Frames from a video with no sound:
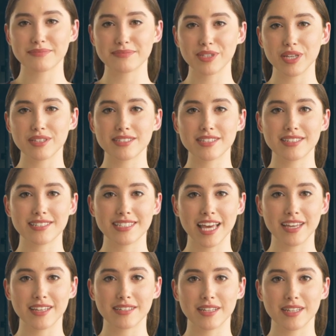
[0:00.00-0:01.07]
Most of the
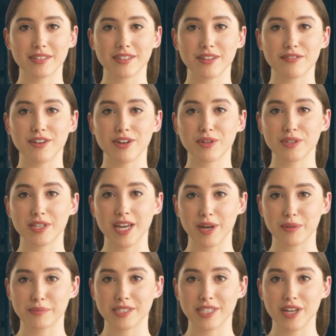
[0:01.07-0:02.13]
time, the funeral
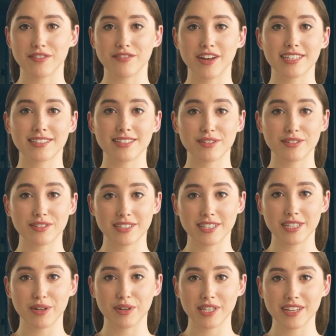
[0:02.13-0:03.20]
home notifies Social
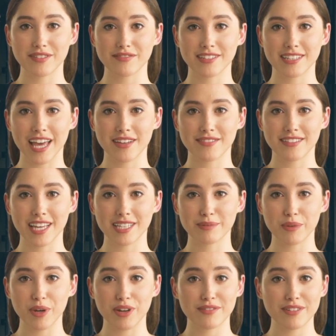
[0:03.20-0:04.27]
Security of the death as
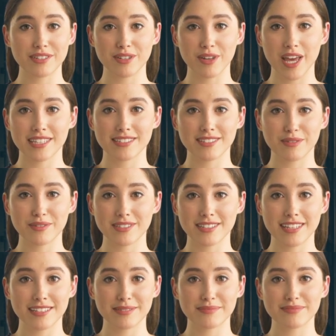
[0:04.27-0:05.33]
part of its client
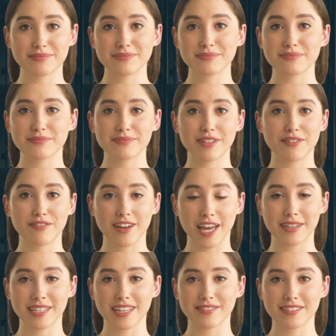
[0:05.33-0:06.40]
services. The
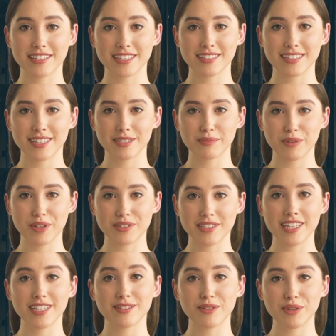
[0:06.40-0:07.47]
family of the deceased
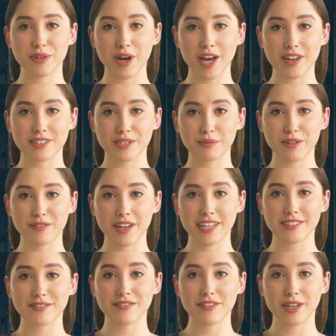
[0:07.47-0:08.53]
person is required to
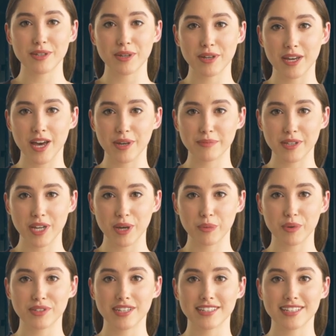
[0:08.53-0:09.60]
provide the funeral home
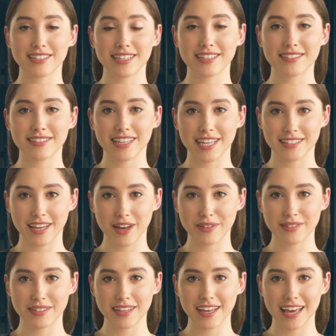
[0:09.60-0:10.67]
with the deceased's
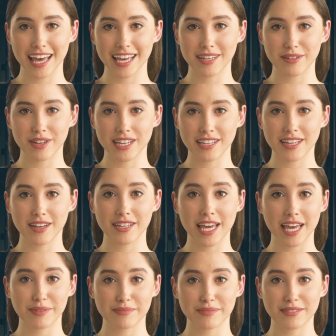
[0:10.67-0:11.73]
details, including their
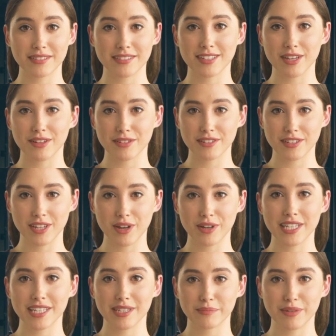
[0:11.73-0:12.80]
name, Social
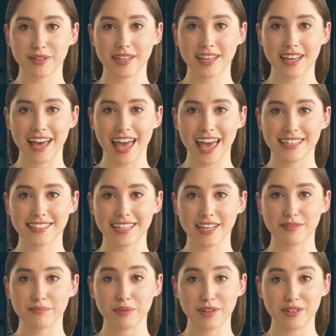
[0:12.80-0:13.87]
Security number, and date
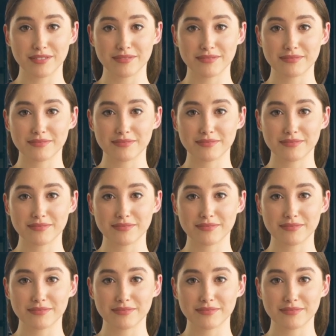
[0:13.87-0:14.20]
of birth.